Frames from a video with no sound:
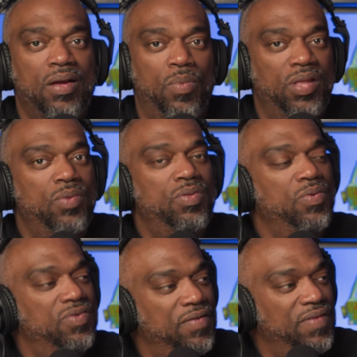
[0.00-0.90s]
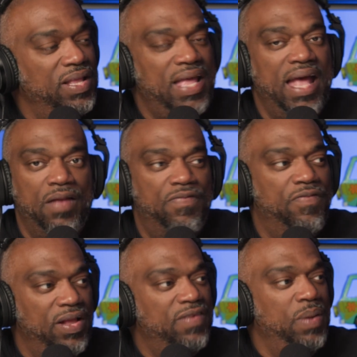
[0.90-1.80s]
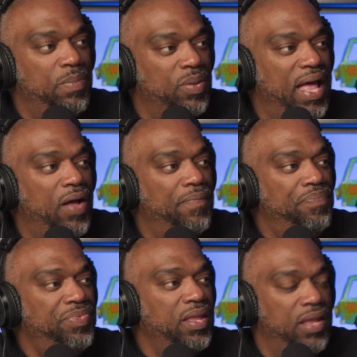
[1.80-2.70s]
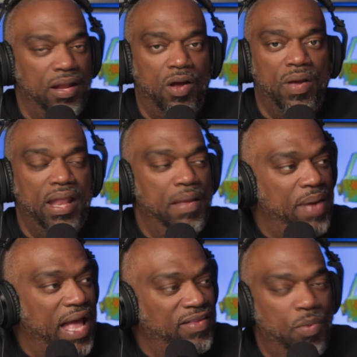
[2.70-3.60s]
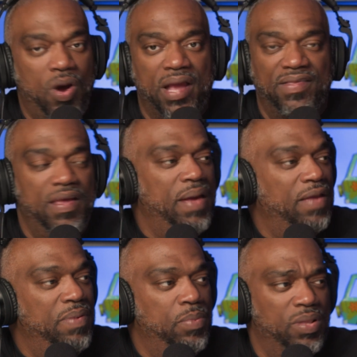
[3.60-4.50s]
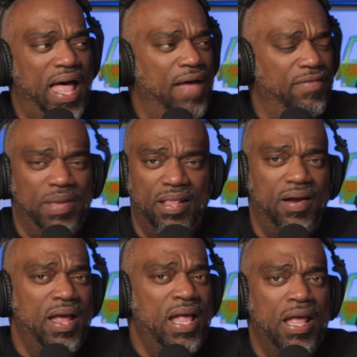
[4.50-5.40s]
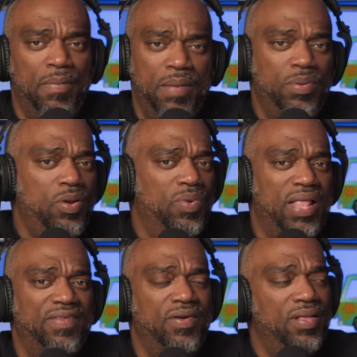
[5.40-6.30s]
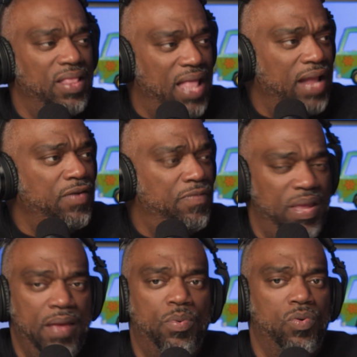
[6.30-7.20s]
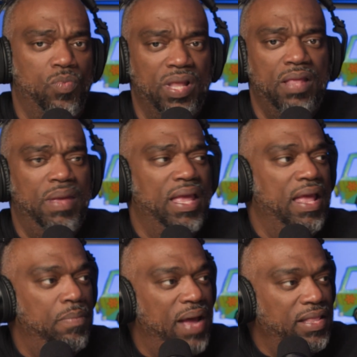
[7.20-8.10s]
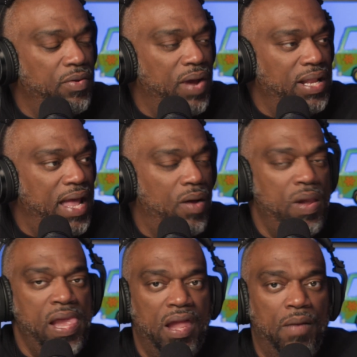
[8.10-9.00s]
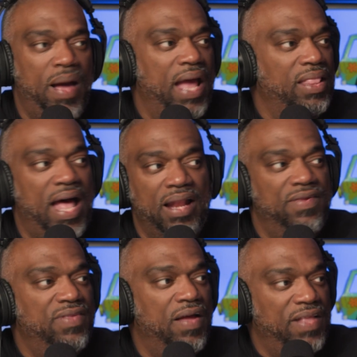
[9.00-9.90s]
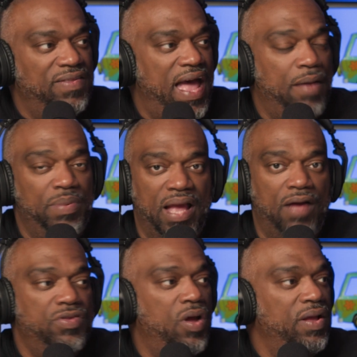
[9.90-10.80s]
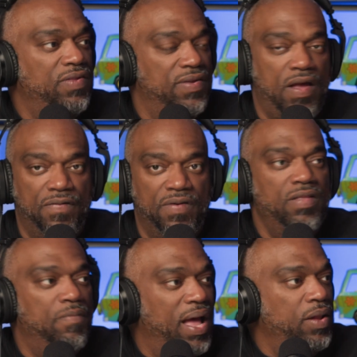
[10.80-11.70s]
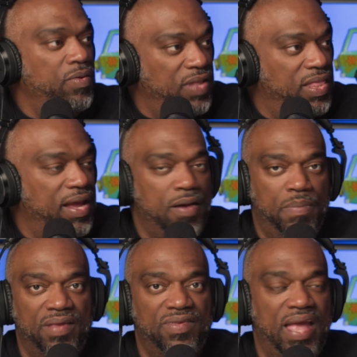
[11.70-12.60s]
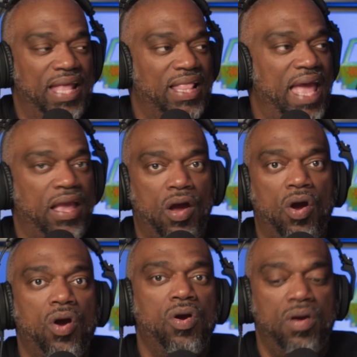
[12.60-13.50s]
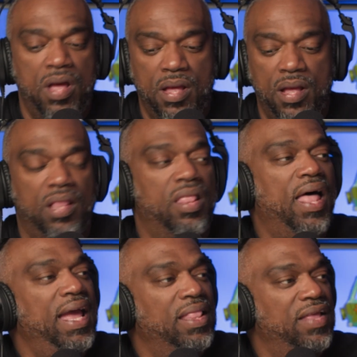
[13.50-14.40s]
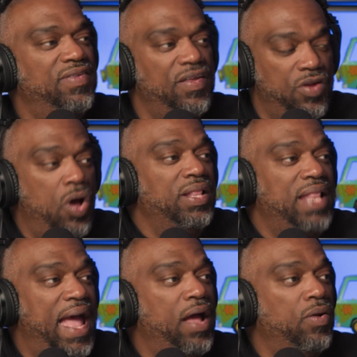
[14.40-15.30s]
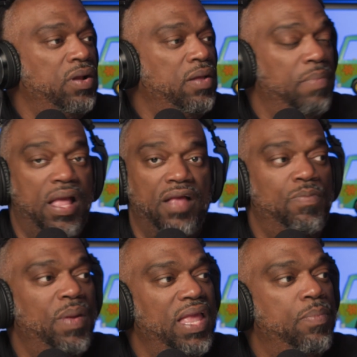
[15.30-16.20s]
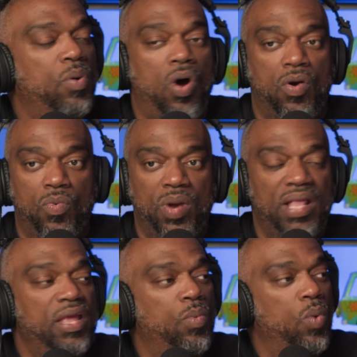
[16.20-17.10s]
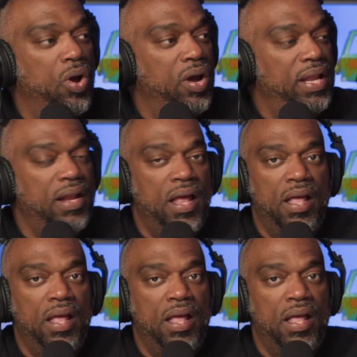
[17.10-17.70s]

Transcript: When you do stuff like that, it freaks people out. It impacts markets, it impacts people live. I mean, people don't realize there are a lot of people really being impacted right now by a lot of stuff that's happening. I was talking to a friend of mine who's a therapist, and like her client list has gone down because people are really worried